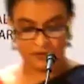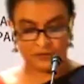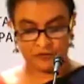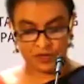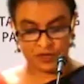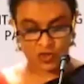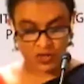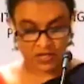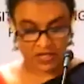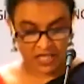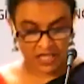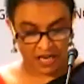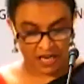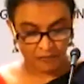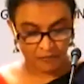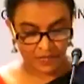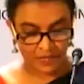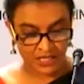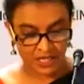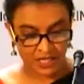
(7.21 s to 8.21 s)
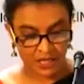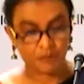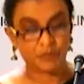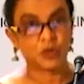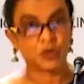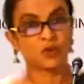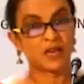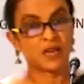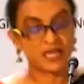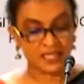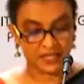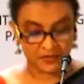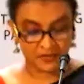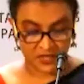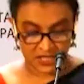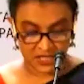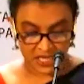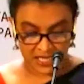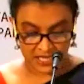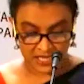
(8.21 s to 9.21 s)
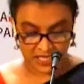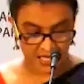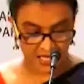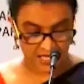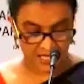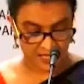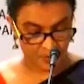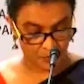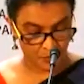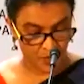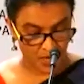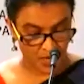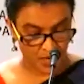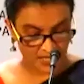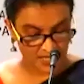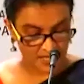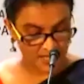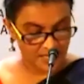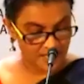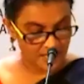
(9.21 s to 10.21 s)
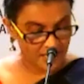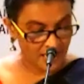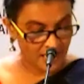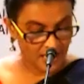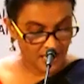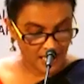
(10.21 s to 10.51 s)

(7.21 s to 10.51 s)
efficient government and progressive state enterprises.